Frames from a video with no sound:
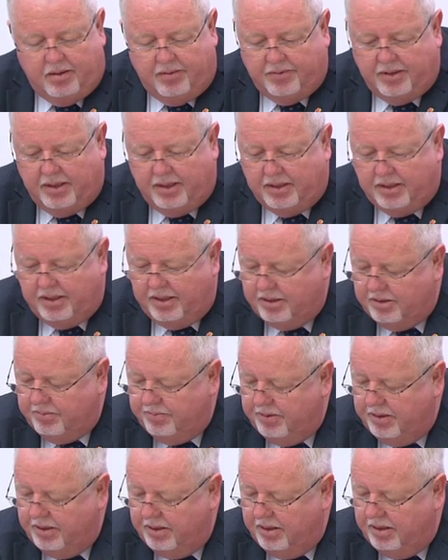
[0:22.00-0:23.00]
the
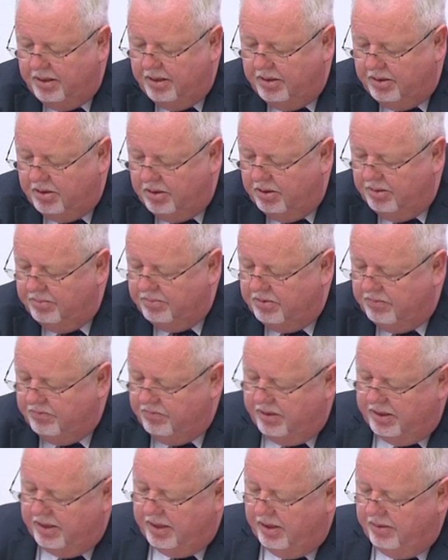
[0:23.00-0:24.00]
ATSB in terms of
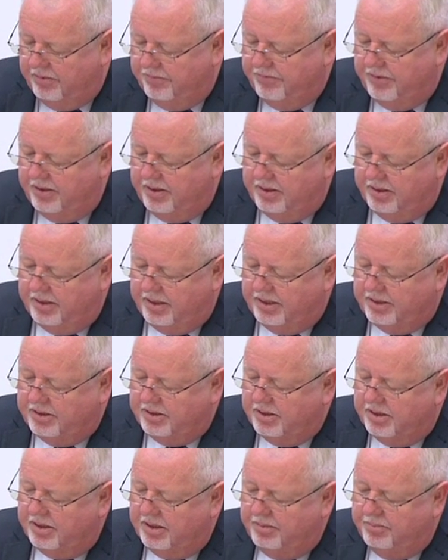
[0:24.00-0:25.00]
where they'll fit in that
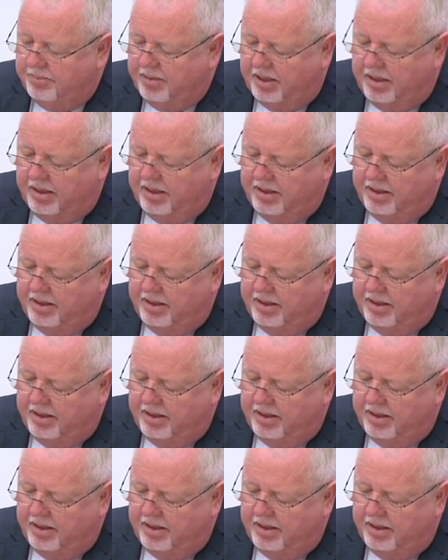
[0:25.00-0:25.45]
scene, but